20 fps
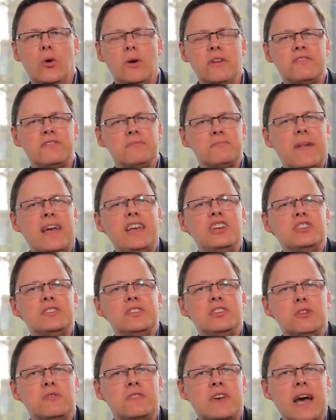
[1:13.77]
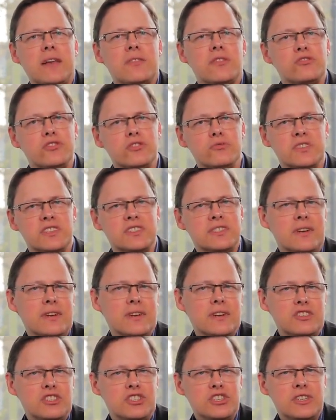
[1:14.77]
or information that you've gathered through
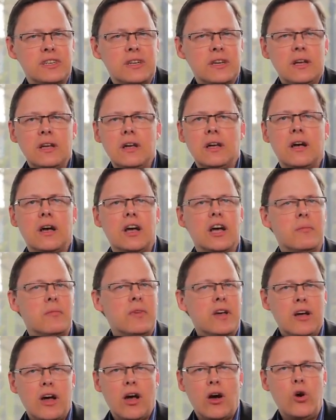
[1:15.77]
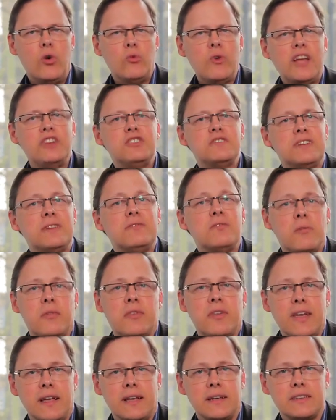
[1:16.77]
research, a whole range of different
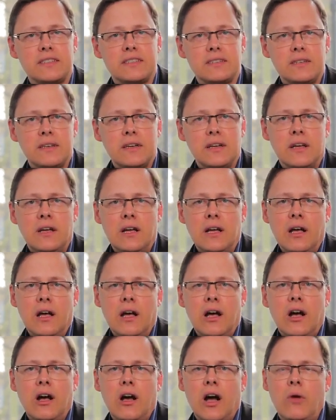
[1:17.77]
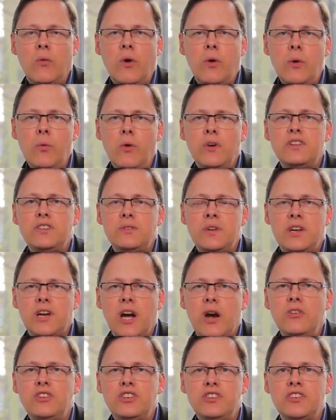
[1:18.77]
things. And what we want to
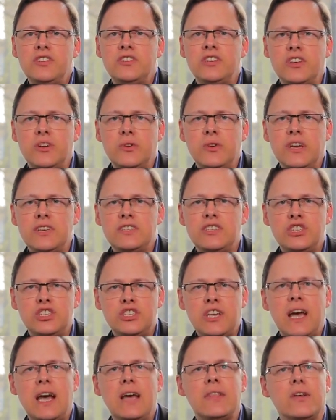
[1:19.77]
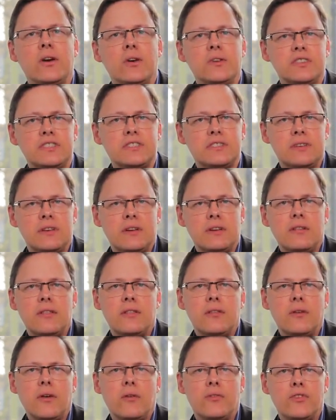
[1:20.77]
encourage you to do is to share those
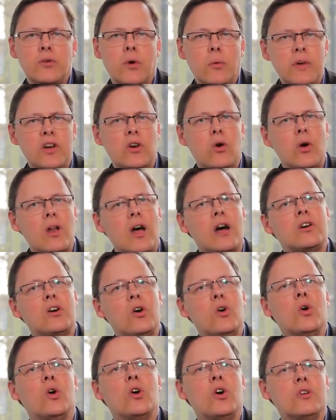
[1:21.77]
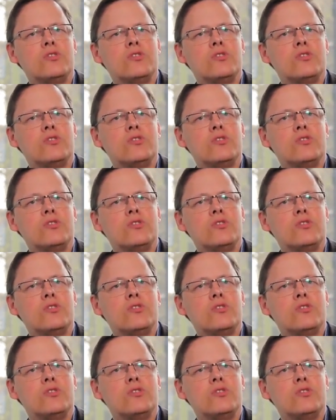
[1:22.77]
through what we call our core